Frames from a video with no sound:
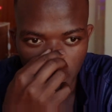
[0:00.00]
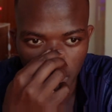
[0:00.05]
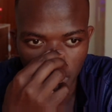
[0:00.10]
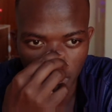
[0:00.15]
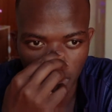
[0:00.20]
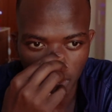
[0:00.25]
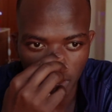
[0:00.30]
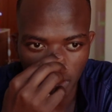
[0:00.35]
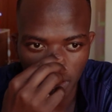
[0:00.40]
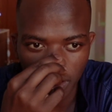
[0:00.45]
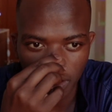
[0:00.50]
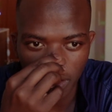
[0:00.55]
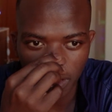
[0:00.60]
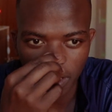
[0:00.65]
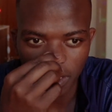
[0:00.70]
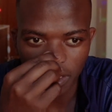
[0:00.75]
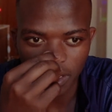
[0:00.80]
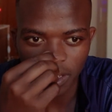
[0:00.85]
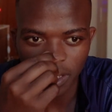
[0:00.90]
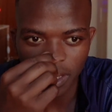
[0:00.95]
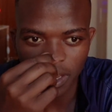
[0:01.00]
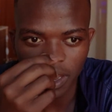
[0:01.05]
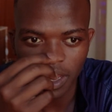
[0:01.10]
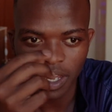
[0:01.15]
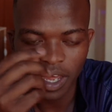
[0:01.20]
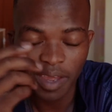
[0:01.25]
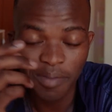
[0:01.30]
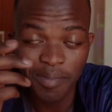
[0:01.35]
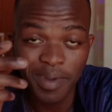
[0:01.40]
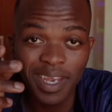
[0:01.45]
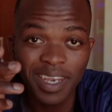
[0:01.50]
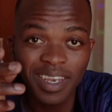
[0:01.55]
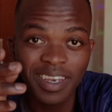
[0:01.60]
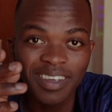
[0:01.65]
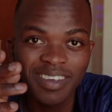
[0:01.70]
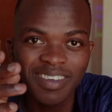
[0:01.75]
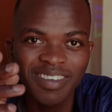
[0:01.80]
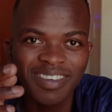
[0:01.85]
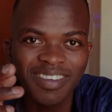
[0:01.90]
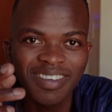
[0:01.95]
I made
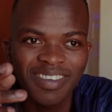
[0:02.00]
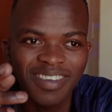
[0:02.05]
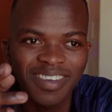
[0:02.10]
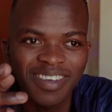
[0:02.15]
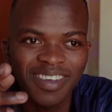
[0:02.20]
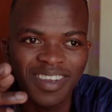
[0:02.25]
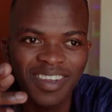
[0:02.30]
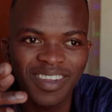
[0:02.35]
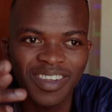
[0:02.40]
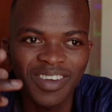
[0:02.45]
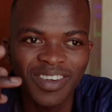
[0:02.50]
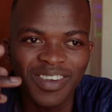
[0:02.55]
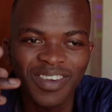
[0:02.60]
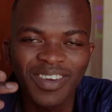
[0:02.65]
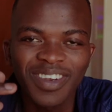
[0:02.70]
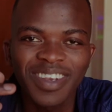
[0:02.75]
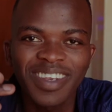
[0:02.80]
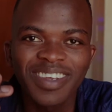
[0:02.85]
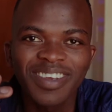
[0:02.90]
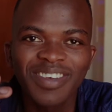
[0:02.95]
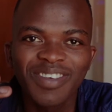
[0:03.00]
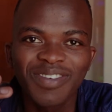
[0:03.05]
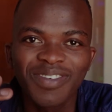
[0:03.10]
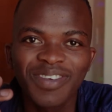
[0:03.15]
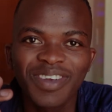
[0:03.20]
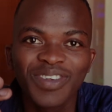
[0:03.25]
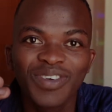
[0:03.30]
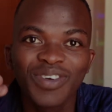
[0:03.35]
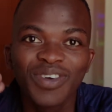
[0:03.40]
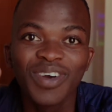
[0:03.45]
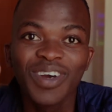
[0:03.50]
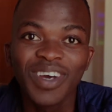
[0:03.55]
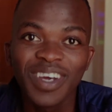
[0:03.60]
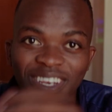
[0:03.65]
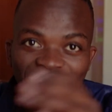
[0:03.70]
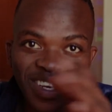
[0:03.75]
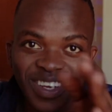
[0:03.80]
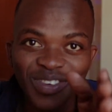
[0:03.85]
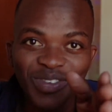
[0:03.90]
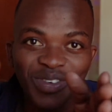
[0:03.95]
this, no, not this video.
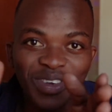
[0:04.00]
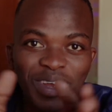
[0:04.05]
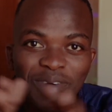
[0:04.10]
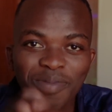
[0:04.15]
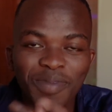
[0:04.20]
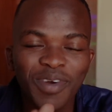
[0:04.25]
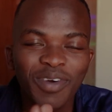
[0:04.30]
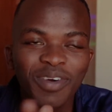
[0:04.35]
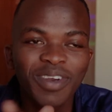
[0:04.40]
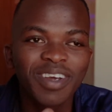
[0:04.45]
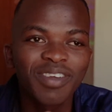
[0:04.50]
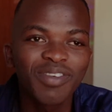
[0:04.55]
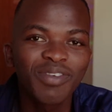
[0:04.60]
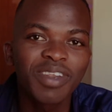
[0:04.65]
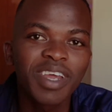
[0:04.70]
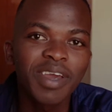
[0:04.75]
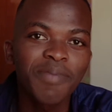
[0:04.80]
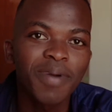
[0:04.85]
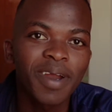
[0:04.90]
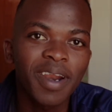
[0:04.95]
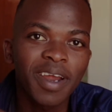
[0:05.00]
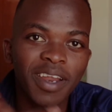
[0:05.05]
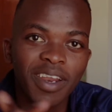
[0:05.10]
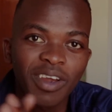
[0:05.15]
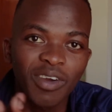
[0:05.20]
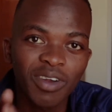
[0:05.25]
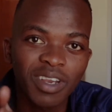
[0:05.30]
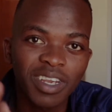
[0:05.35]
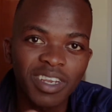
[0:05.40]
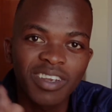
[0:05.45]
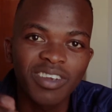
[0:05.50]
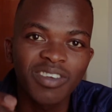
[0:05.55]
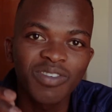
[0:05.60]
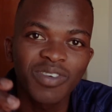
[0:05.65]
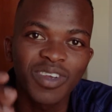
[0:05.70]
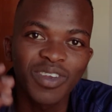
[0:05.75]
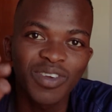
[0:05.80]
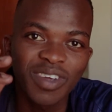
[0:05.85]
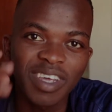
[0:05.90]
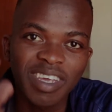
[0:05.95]
This video I'm recording today, but I recorded this
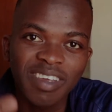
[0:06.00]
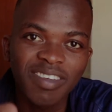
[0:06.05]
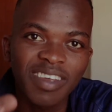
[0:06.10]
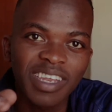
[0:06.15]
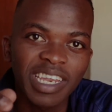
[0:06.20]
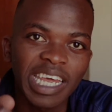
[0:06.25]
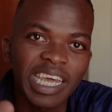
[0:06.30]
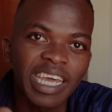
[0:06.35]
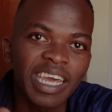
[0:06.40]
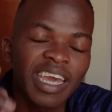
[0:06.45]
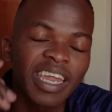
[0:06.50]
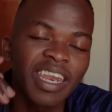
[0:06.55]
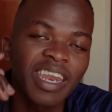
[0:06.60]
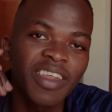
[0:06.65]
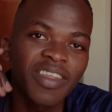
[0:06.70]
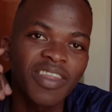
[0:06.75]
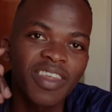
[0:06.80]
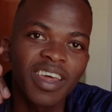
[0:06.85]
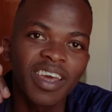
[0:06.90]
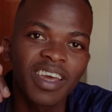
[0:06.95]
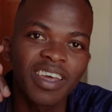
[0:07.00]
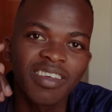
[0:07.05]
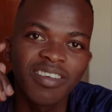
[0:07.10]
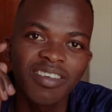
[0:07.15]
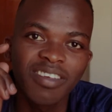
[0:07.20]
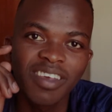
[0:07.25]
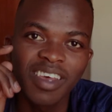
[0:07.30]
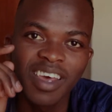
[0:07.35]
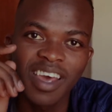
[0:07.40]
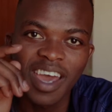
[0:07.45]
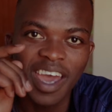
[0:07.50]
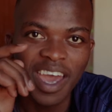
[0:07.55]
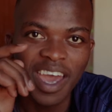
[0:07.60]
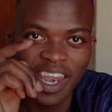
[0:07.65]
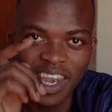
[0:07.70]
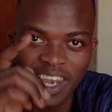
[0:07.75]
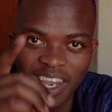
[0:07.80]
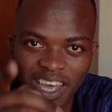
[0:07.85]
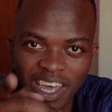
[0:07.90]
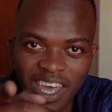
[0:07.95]
video yesterday, and the thing is
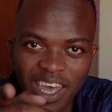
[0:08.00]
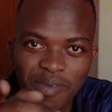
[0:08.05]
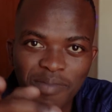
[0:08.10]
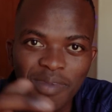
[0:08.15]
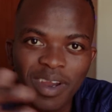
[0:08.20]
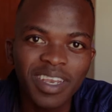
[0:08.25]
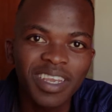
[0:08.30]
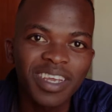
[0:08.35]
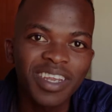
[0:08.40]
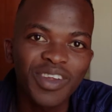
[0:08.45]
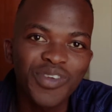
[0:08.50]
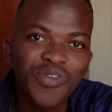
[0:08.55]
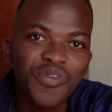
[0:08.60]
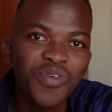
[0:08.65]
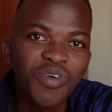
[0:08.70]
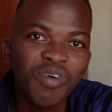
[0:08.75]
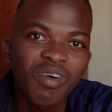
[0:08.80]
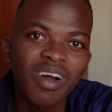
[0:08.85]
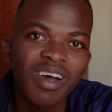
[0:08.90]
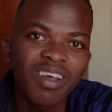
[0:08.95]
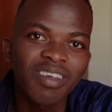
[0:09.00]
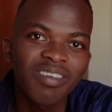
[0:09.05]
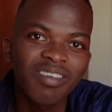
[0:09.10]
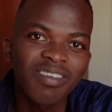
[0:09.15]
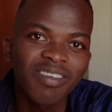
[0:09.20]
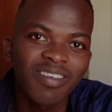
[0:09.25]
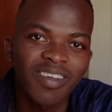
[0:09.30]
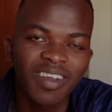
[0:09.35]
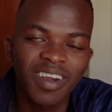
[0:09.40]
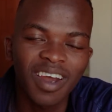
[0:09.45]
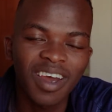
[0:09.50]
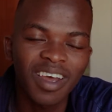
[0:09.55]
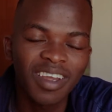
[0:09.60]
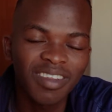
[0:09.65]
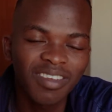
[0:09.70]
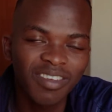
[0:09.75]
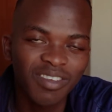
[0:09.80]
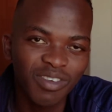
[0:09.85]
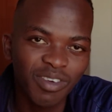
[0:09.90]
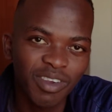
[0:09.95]
the camera didn't focus,
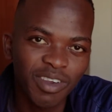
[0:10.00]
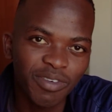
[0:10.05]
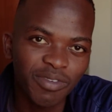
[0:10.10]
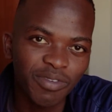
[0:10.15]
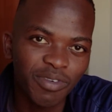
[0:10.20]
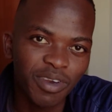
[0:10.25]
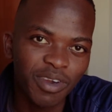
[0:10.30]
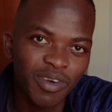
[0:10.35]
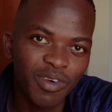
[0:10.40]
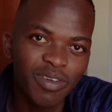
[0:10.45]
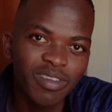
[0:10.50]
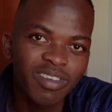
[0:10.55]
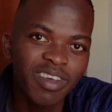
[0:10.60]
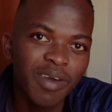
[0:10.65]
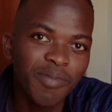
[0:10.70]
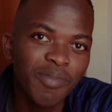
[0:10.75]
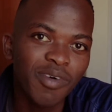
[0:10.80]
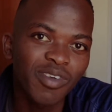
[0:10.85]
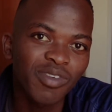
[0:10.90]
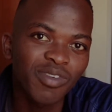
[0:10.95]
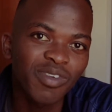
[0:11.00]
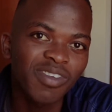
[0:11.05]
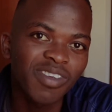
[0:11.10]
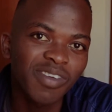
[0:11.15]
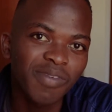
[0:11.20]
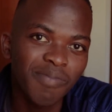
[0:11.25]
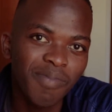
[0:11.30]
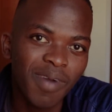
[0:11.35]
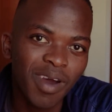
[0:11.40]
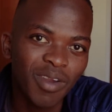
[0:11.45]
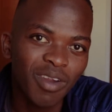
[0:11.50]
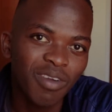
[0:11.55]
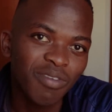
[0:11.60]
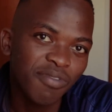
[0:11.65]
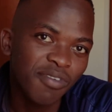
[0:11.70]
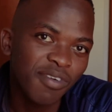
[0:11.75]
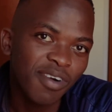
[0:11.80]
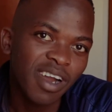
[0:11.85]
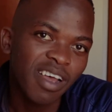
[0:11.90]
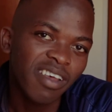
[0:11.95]
right? So for the whole time I was using manual
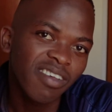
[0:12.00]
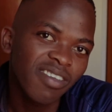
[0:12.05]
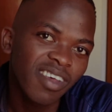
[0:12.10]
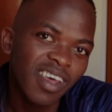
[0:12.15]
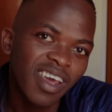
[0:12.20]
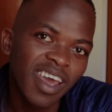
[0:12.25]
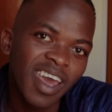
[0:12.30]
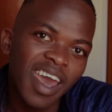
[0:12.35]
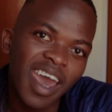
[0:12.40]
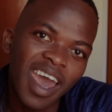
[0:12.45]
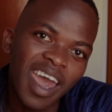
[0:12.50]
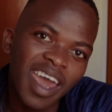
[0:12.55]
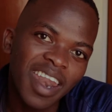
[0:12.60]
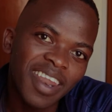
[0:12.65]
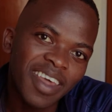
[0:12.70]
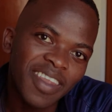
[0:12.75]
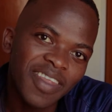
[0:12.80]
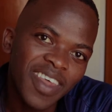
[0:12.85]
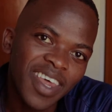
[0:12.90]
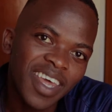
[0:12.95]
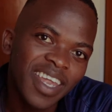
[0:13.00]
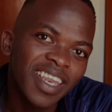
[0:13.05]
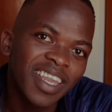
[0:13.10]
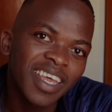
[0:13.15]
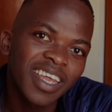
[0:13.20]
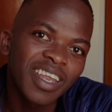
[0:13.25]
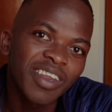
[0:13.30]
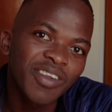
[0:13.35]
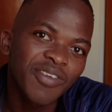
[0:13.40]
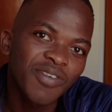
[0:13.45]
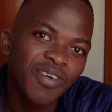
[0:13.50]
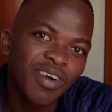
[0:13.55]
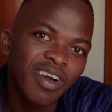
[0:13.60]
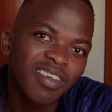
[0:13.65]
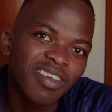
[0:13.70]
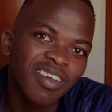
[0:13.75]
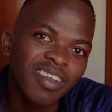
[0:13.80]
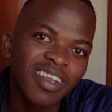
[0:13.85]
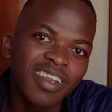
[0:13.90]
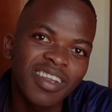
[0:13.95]
focus and the thing didn't
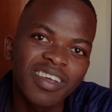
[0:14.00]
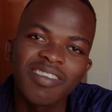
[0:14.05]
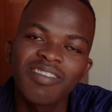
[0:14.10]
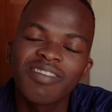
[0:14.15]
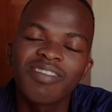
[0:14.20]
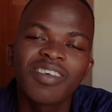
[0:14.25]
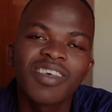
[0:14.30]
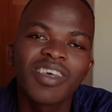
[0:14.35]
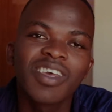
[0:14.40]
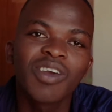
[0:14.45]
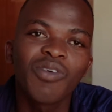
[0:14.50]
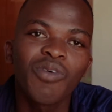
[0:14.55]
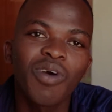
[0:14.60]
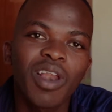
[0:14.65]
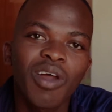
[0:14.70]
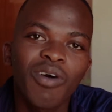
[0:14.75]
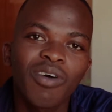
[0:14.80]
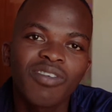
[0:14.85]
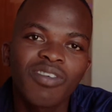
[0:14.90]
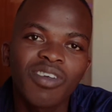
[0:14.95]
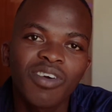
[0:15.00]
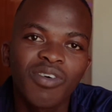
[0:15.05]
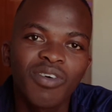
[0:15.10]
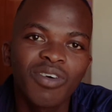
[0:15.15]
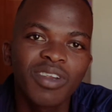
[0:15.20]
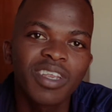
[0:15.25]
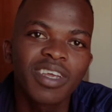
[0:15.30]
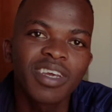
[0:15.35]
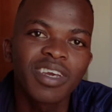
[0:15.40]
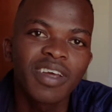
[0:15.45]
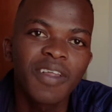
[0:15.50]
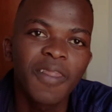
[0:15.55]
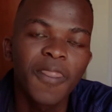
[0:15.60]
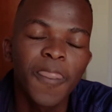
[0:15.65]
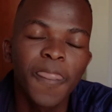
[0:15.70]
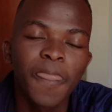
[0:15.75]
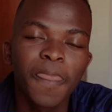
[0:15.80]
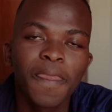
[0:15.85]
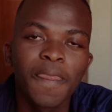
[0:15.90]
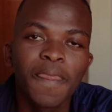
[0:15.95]
focus. I didn't see while I was recording,
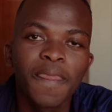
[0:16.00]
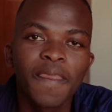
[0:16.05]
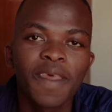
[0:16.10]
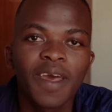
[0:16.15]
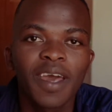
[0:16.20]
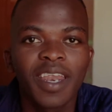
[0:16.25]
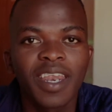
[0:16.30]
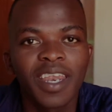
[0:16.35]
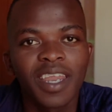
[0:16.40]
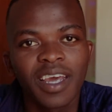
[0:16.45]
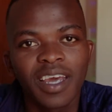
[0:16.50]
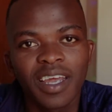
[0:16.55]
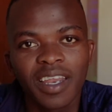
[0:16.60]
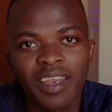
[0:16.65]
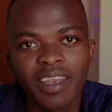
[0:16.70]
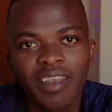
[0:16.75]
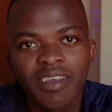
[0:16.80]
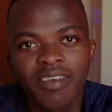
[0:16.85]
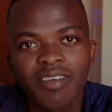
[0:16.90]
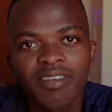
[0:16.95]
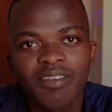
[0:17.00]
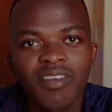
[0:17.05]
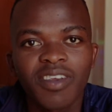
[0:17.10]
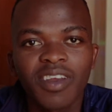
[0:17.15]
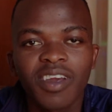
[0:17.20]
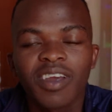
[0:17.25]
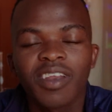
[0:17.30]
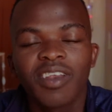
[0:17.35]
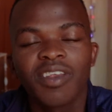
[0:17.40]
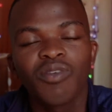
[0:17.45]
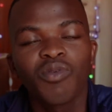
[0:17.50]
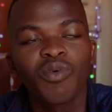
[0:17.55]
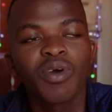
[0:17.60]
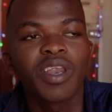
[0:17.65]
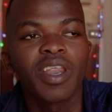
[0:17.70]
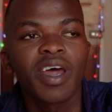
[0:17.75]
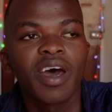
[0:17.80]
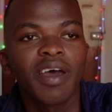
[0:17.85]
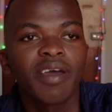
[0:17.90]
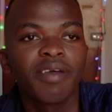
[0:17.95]
and then straight
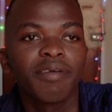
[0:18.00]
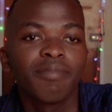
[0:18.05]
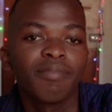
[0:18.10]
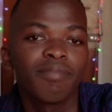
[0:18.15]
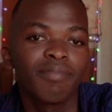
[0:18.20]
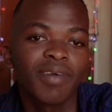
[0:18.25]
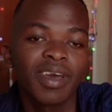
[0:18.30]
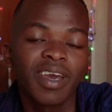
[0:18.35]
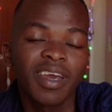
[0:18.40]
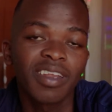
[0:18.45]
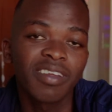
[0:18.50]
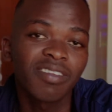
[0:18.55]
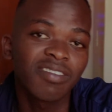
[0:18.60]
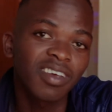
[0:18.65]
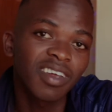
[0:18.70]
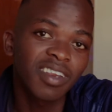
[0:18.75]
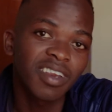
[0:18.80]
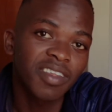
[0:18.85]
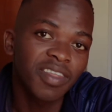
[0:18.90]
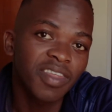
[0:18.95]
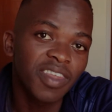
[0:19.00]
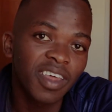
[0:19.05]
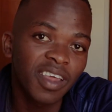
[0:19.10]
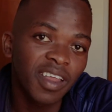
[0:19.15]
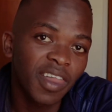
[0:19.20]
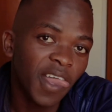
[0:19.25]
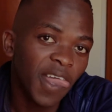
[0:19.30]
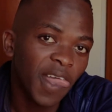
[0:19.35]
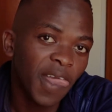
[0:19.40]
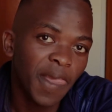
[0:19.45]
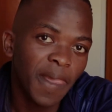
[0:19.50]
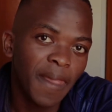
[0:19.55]
when I'm editing the thing,